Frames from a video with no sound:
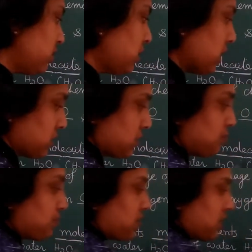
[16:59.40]
Yes.
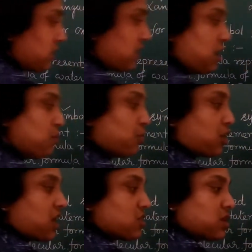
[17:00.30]
Then
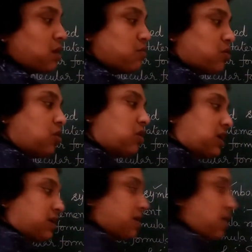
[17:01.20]
potassium chlorate.